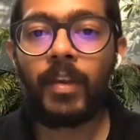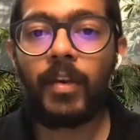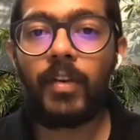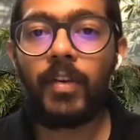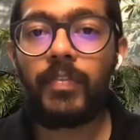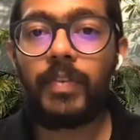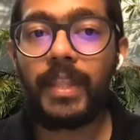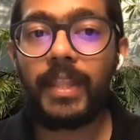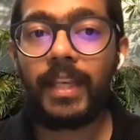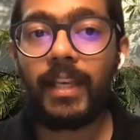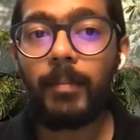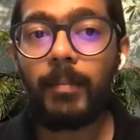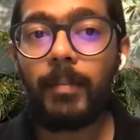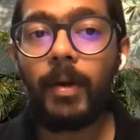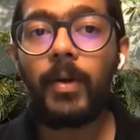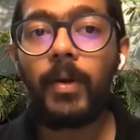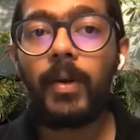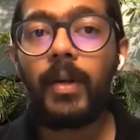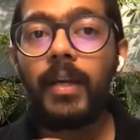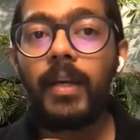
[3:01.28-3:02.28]
If you think
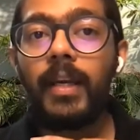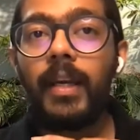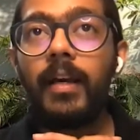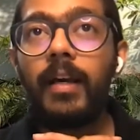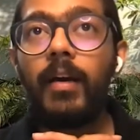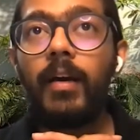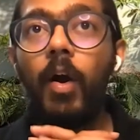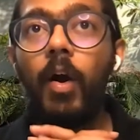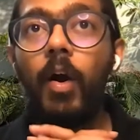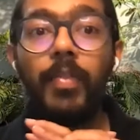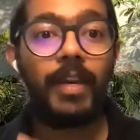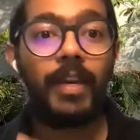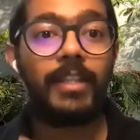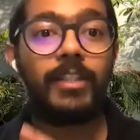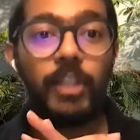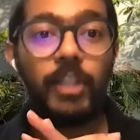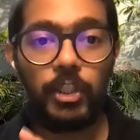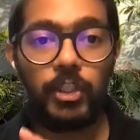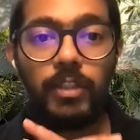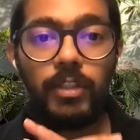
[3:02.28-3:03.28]
about
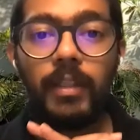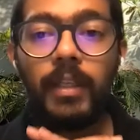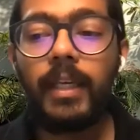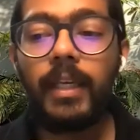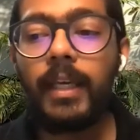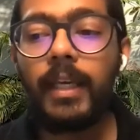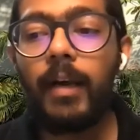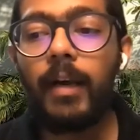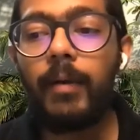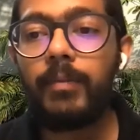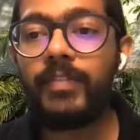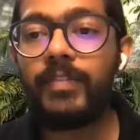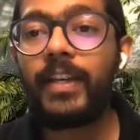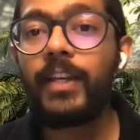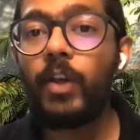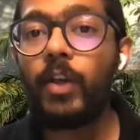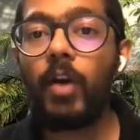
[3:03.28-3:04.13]
authorization, very